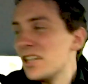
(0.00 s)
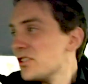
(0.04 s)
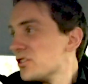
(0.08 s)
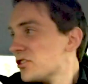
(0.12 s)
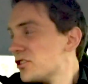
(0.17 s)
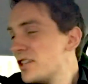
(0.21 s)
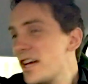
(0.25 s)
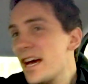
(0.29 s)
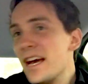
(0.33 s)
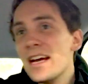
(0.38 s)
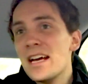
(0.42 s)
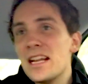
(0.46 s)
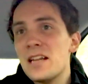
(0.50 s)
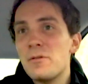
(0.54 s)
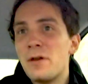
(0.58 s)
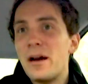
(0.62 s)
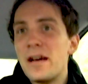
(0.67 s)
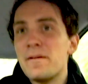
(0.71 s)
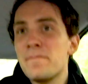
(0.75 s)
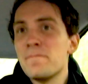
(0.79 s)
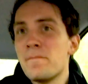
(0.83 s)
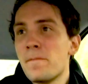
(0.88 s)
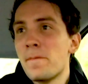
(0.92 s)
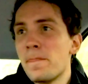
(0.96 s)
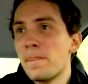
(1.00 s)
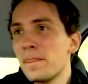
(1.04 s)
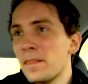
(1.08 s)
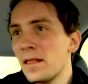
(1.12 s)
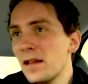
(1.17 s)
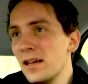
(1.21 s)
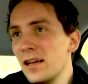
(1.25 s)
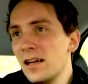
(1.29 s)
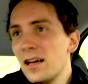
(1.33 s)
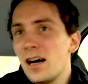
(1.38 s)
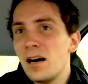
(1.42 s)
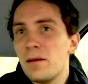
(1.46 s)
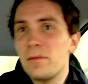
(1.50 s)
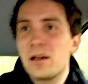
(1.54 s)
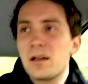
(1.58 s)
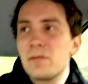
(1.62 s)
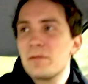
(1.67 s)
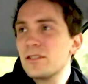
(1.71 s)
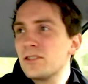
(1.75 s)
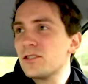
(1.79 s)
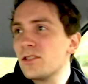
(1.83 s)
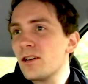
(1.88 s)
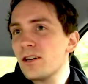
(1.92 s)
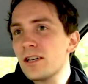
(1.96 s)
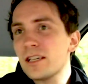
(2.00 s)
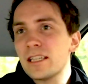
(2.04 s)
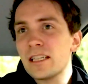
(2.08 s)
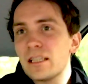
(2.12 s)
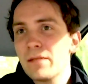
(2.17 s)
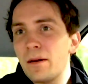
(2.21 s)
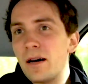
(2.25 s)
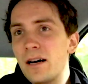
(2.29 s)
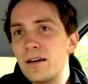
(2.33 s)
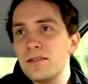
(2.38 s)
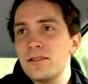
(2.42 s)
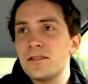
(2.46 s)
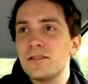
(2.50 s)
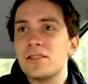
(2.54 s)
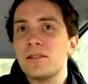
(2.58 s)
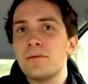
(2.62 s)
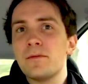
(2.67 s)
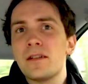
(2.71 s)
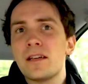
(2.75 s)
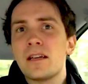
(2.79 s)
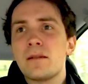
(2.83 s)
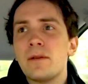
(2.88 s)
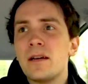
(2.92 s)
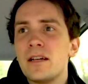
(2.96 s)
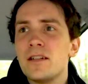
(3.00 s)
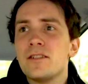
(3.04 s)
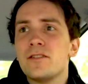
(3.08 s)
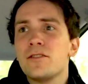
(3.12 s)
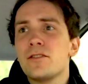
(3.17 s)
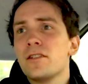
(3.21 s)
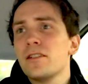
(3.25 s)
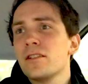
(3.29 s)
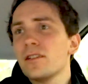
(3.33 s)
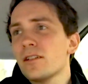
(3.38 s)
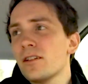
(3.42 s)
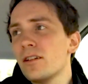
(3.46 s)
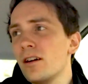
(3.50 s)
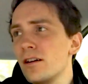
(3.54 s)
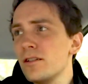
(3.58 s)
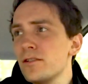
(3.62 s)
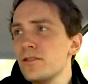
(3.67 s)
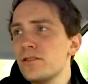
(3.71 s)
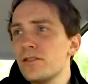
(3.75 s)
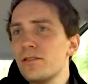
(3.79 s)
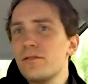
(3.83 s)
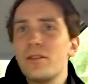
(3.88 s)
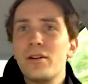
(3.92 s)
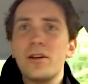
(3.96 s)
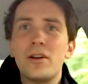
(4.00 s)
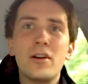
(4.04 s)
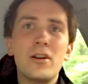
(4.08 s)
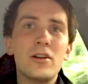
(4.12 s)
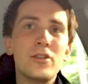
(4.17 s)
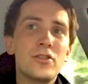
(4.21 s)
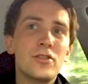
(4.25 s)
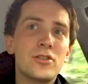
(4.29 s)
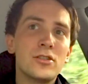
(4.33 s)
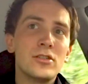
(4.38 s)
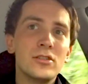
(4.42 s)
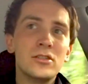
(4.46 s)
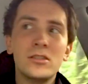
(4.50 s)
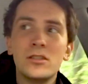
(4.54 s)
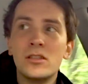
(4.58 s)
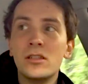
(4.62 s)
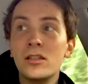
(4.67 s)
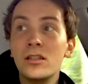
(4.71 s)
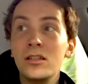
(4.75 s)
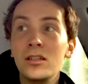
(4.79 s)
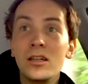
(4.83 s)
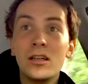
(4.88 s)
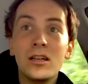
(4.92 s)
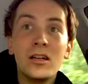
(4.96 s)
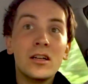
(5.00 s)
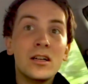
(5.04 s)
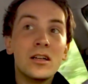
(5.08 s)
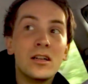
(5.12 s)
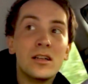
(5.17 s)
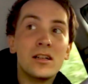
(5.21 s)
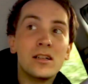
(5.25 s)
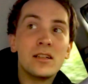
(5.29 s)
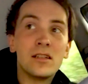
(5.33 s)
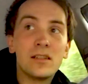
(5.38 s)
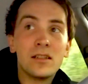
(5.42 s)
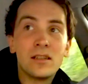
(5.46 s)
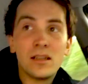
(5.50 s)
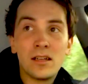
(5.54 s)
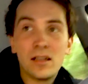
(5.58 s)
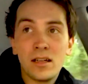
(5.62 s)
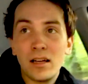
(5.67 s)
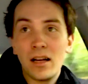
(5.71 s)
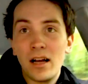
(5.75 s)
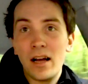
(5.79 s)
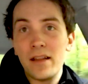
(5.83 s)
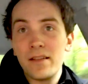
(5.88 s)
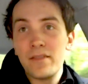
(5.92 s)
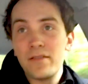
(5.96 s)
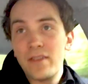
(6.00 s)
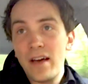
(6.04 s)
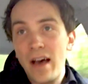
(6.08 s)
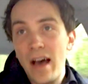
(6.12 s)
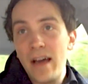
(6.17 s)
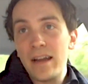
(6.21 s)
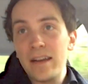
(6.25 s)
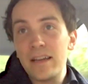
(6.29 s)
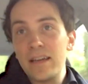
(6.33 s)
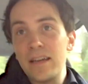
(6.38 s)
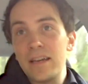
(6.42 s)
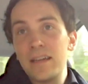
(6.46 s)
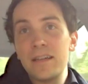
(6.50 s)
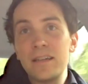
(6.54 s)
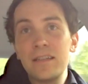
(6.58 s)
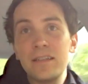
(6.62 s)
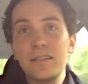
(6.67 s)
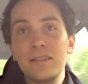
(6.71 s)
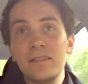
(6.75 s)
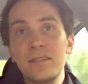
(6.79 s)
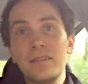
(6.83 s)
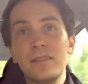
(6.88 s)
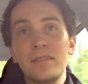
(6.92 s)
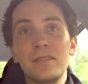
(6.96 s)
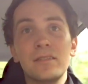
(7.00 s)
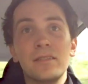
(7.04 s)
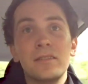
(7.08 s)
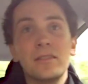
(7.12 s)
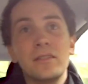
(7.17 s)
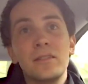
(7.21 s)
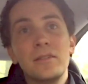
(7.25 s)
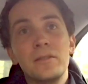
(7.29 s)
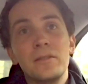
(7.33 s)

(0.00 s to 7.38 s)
Today, anyway, I'm going to be talking about something a bit controversial, and that is